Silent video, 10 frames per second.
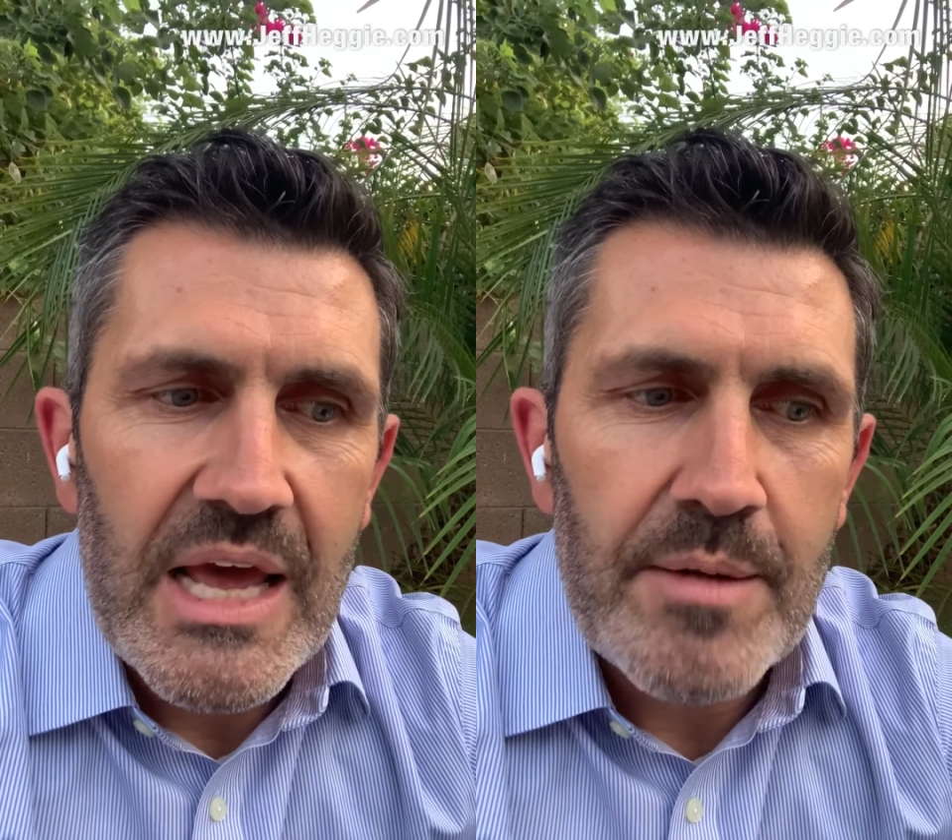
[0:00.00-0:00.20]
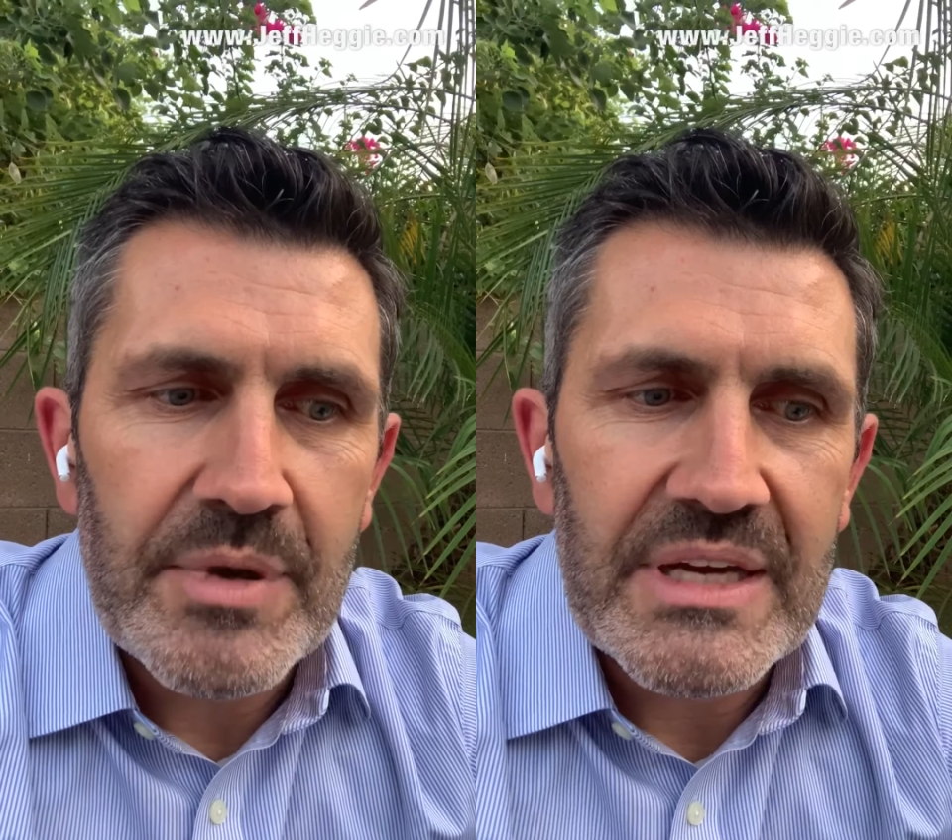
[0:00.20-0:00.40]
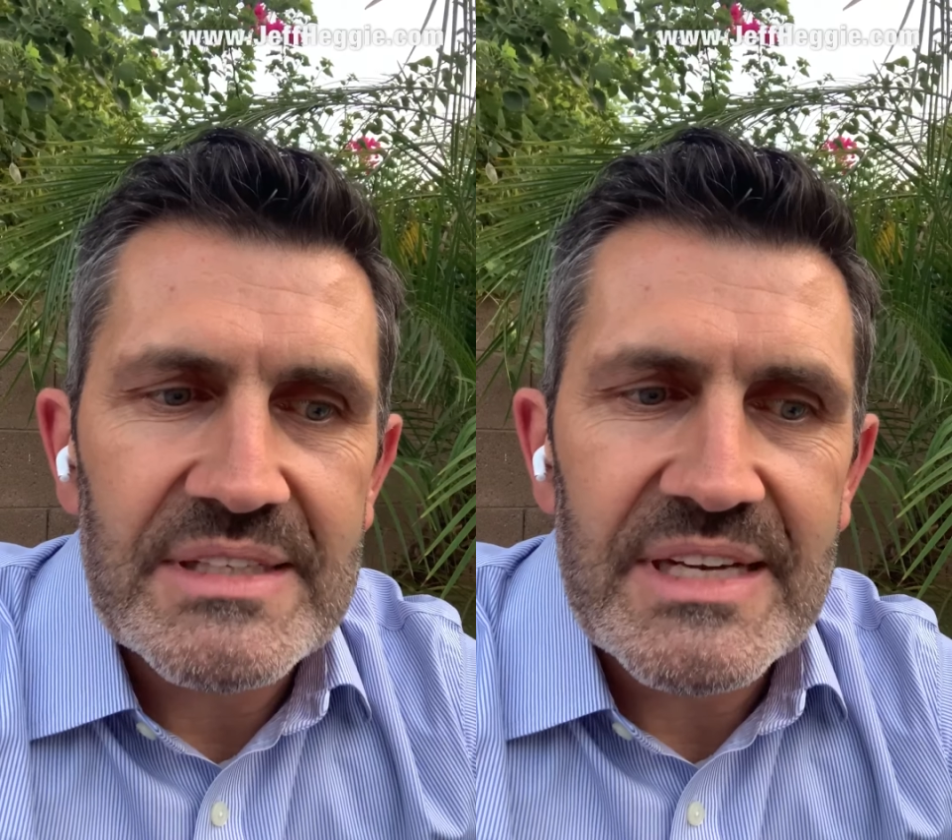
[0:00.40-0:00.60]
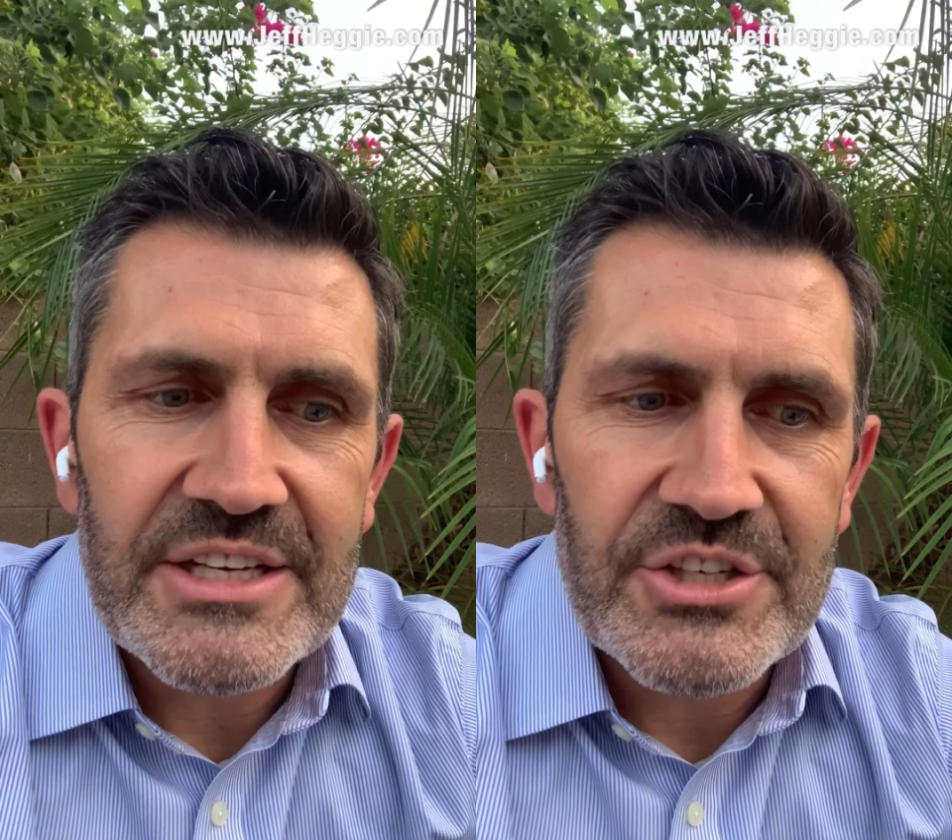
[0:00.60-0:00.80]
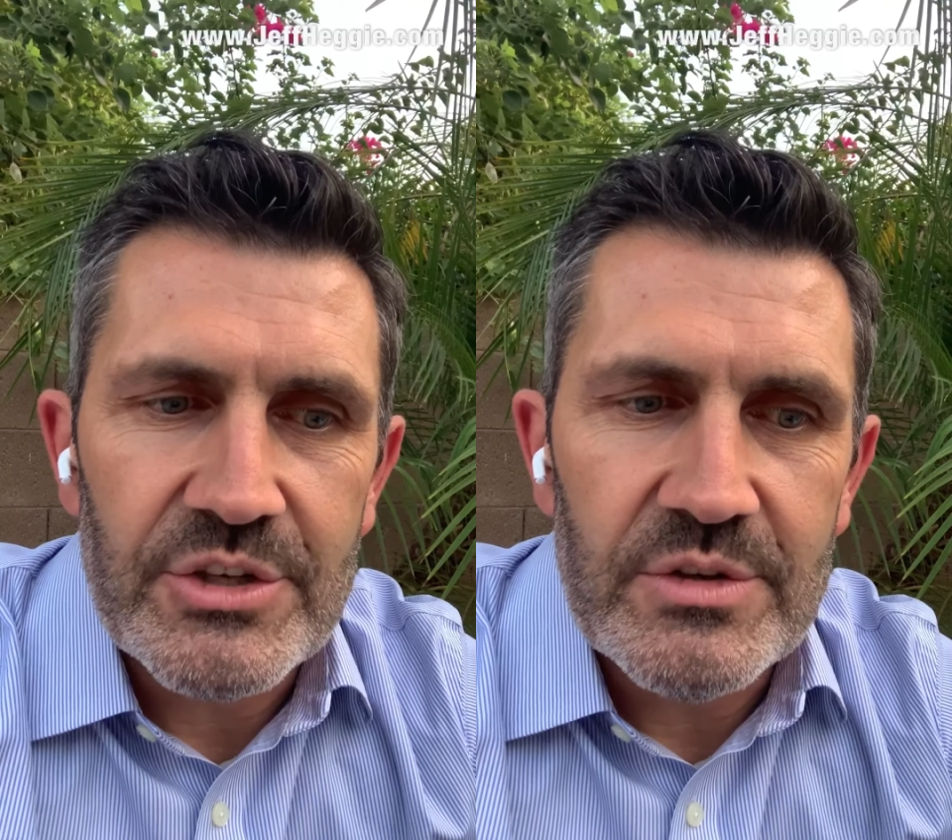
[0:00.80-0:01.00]
And because they
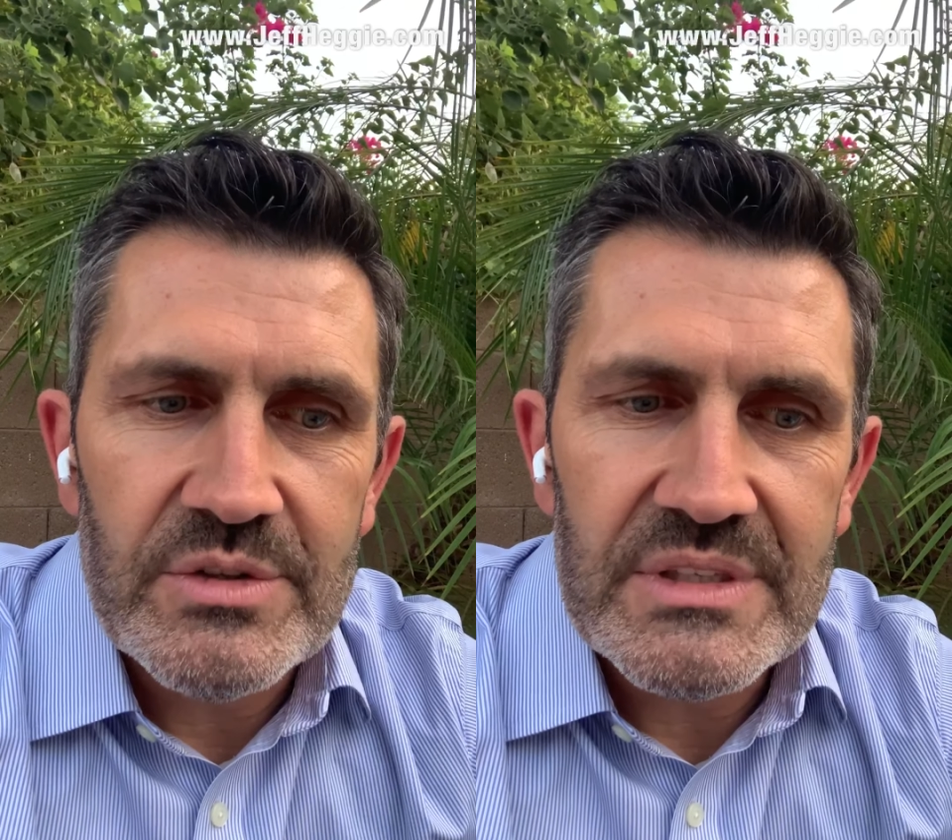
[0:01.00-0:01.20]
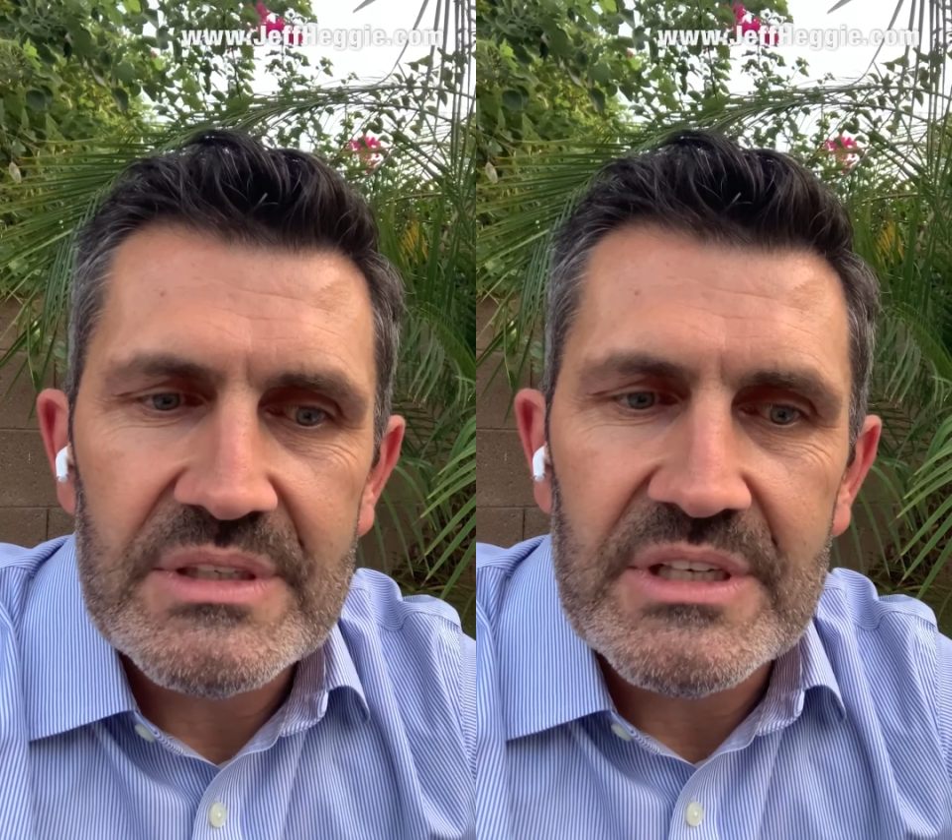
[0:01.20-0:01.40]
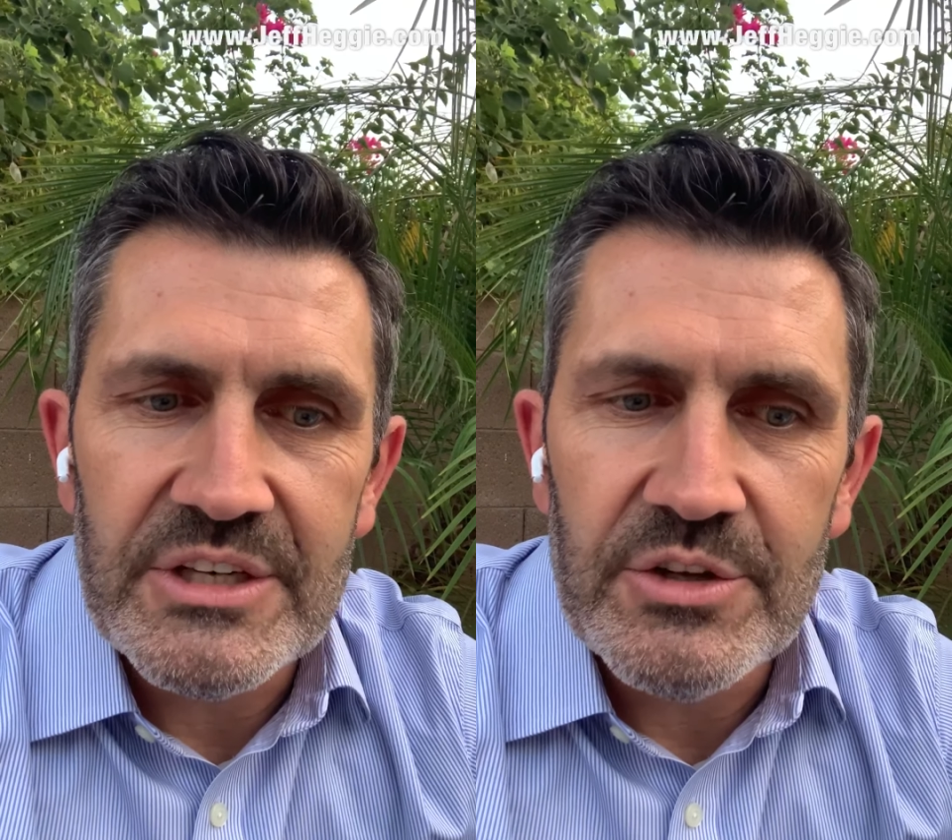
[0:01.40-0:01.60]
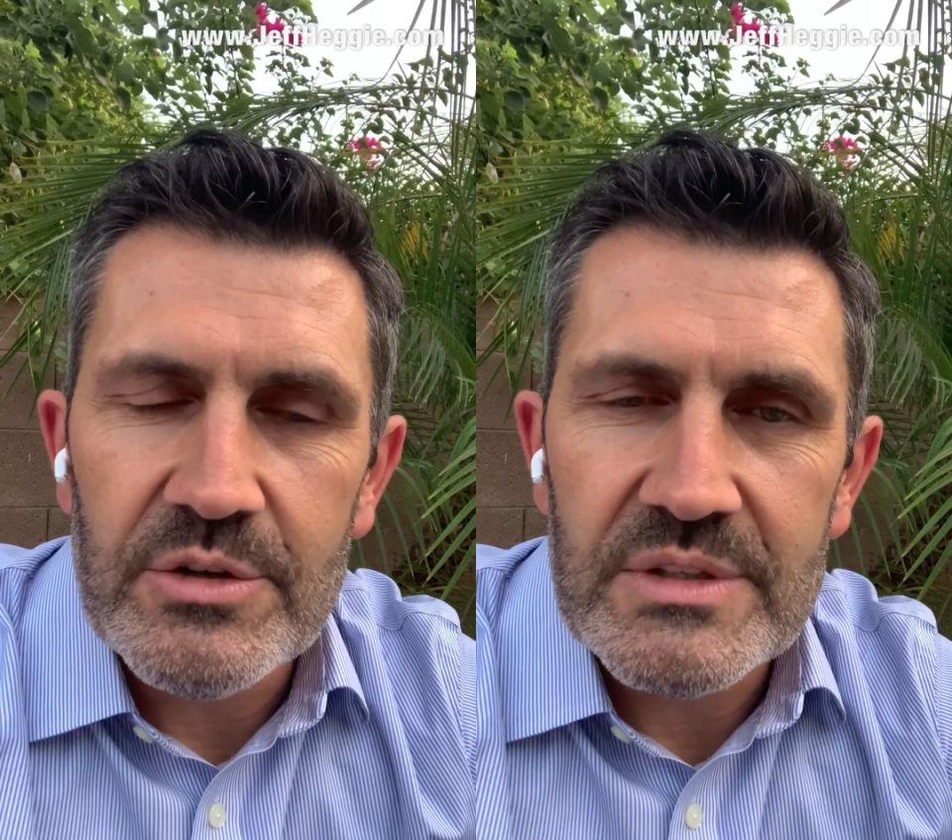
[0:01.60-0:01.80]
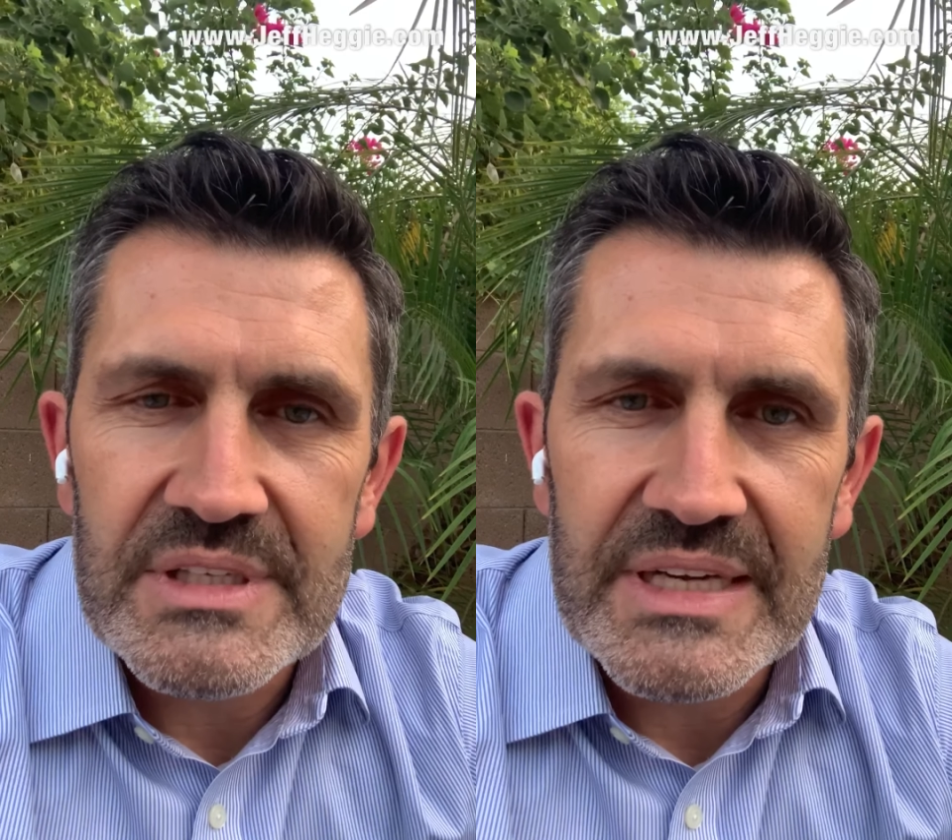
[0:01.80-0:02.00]
choose to do
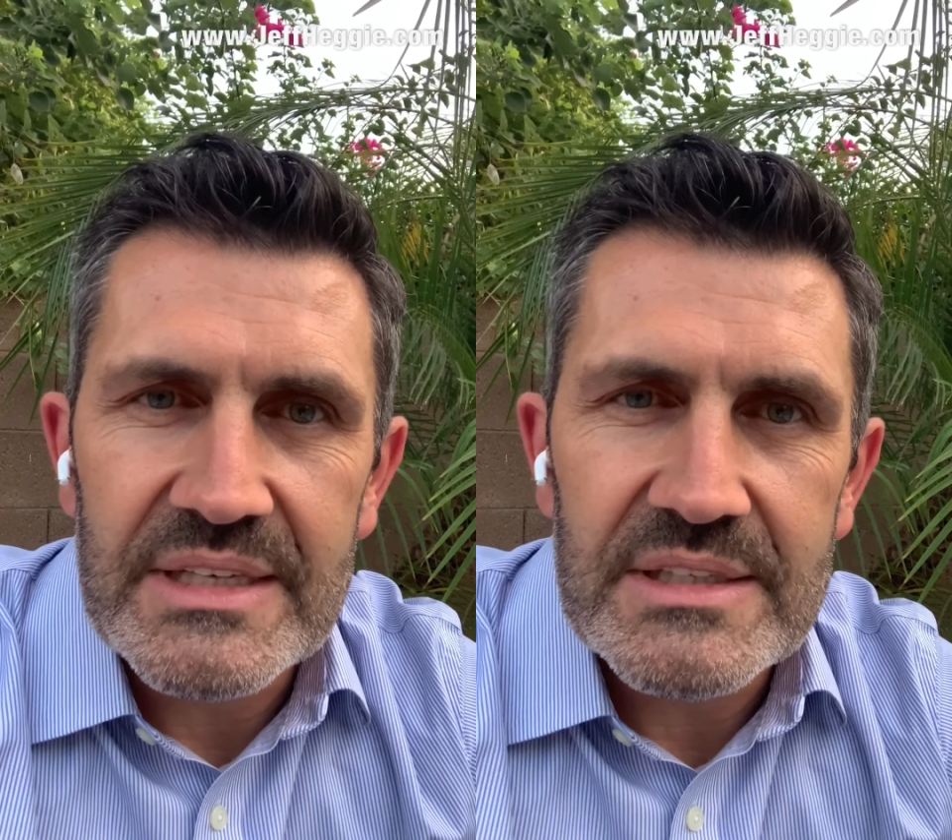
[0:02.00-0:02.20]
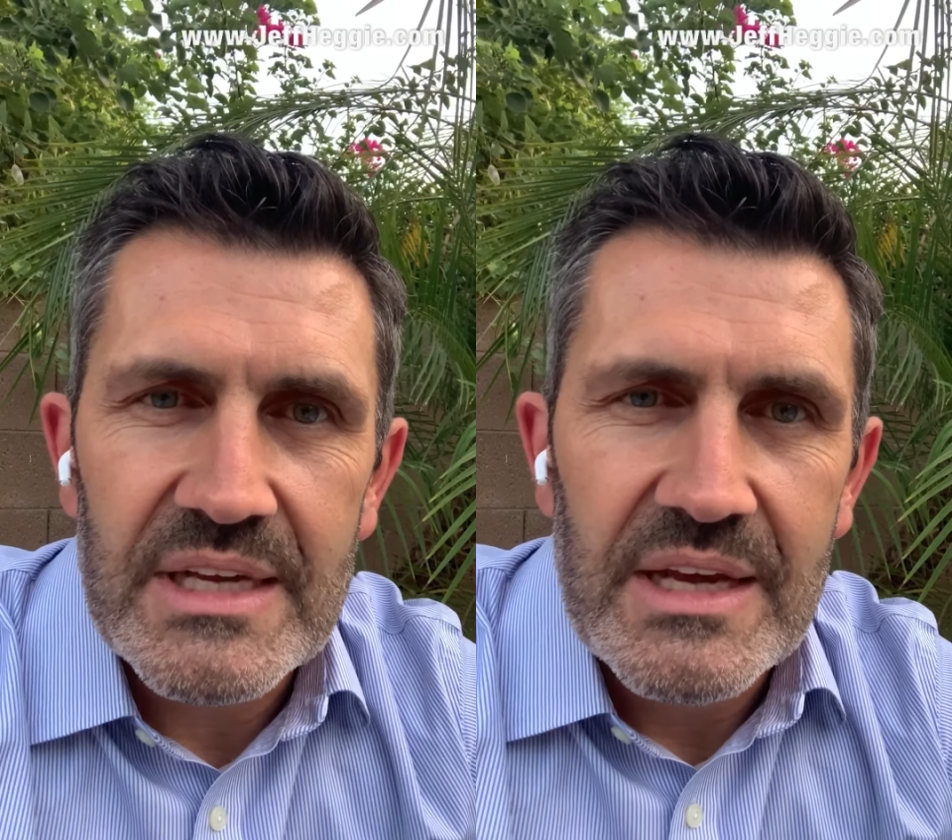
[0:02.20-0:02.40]
those things